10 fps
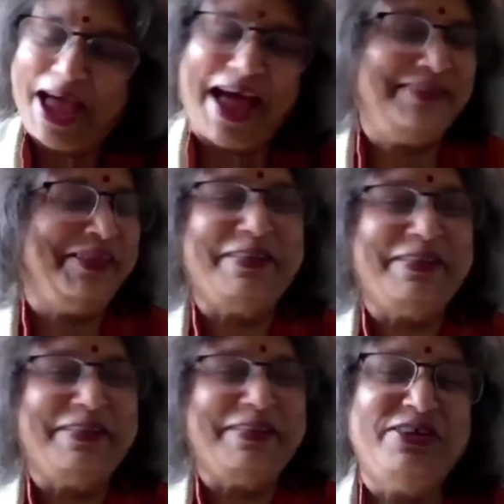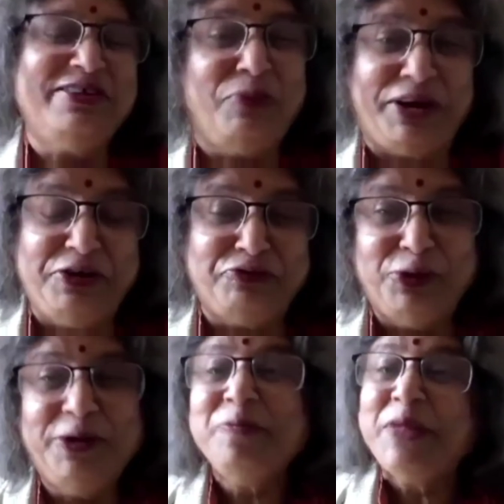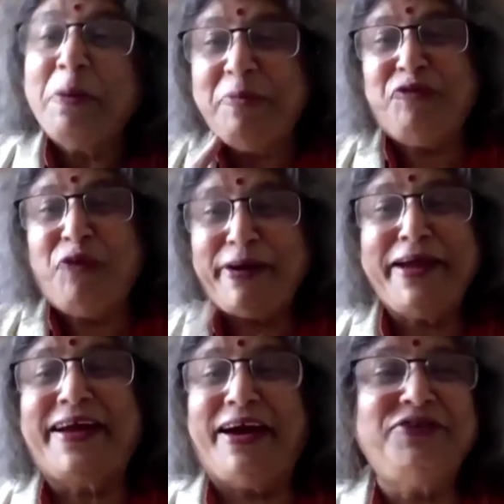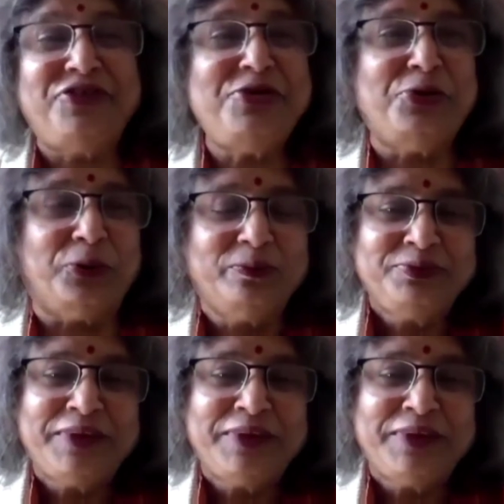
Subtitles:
I think that was just wonderful. Before I continue,